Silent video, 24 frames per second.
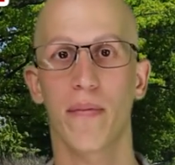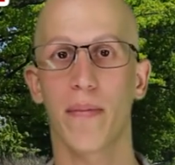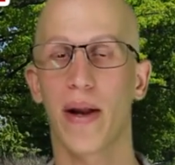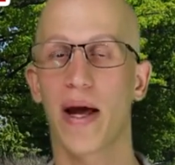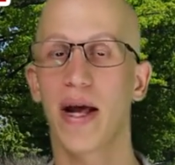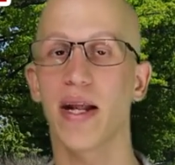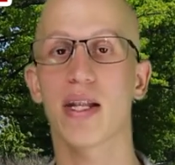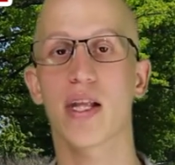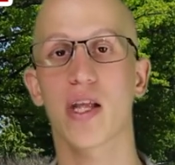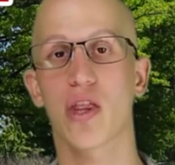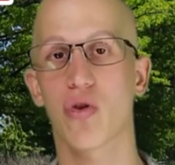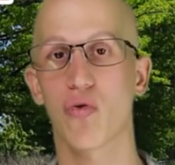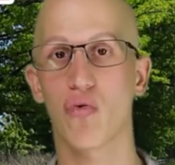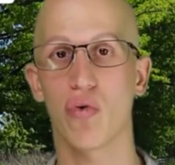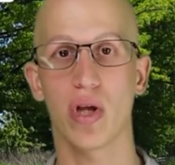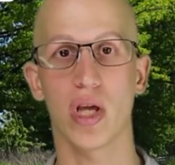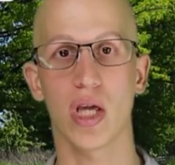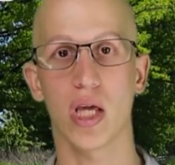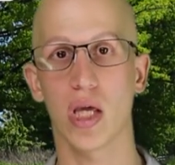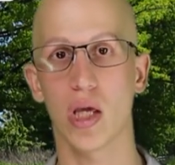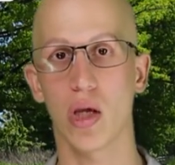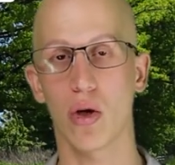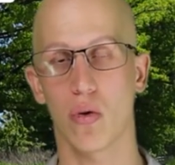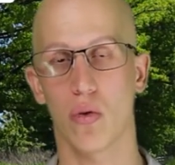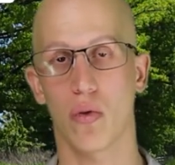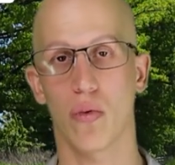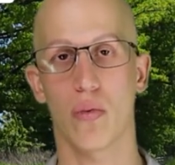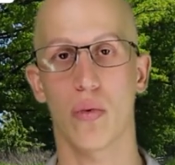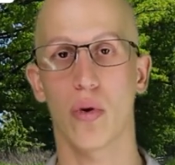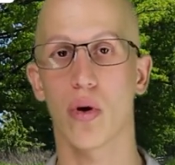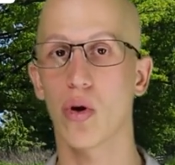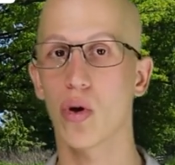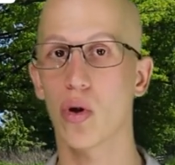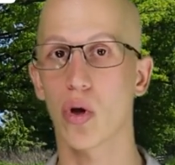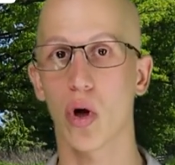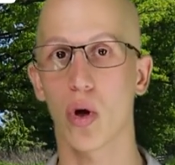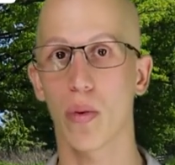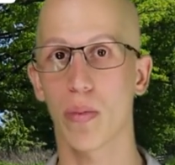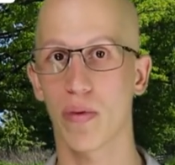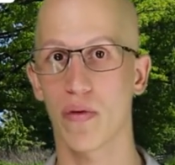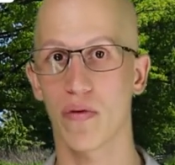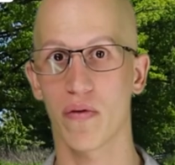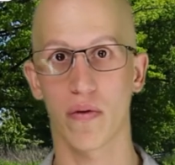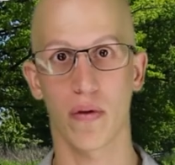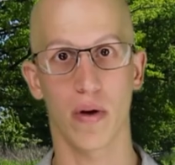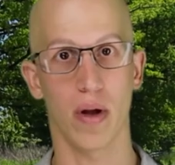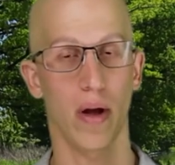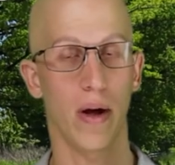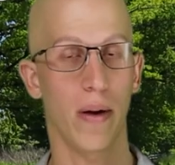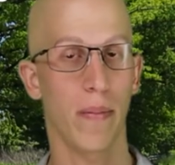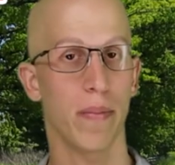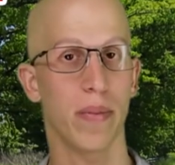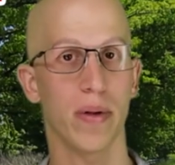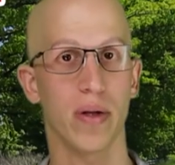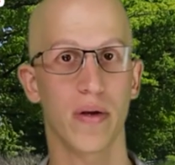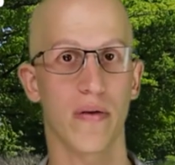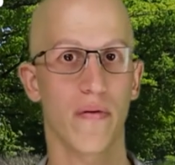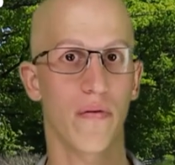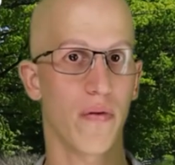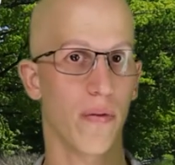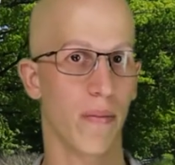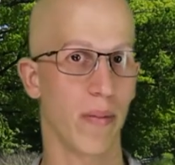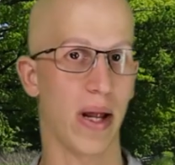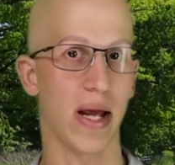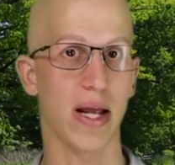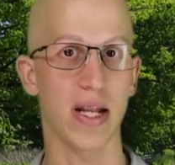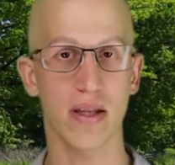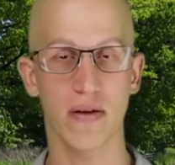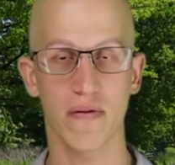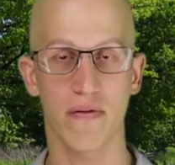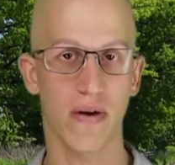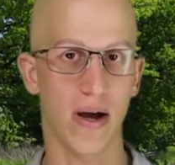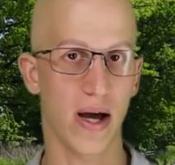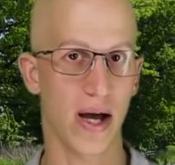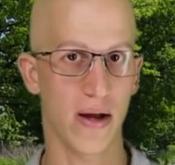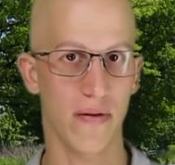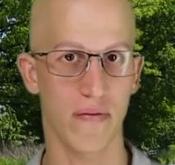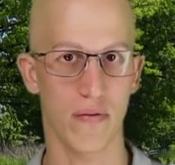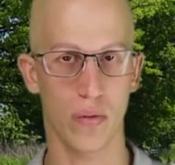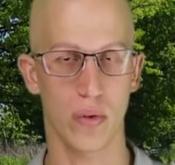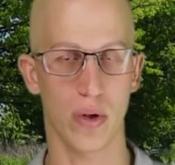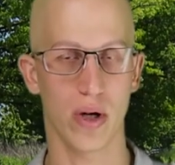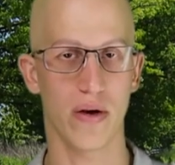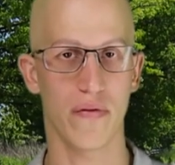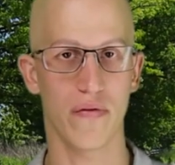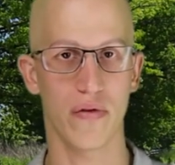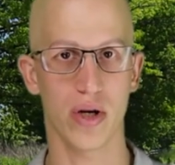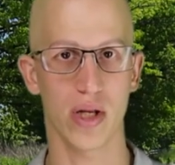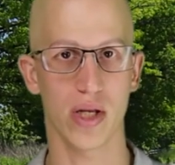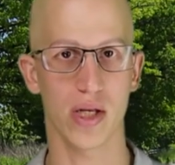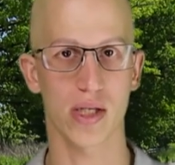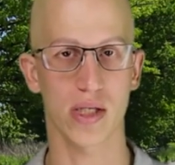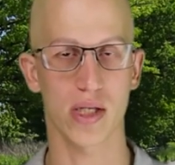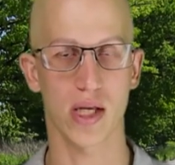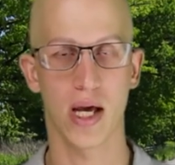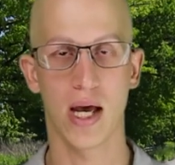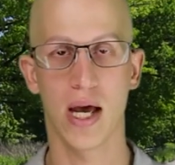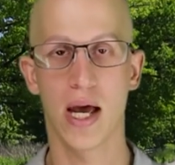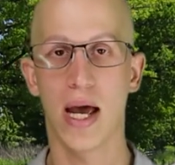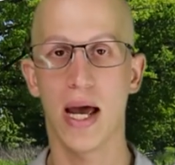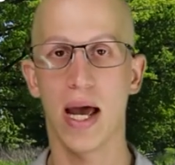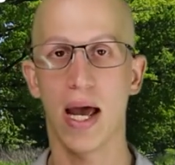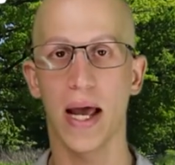from 9 to 3, or we're only open up and from 9 to 5 or whatever it is.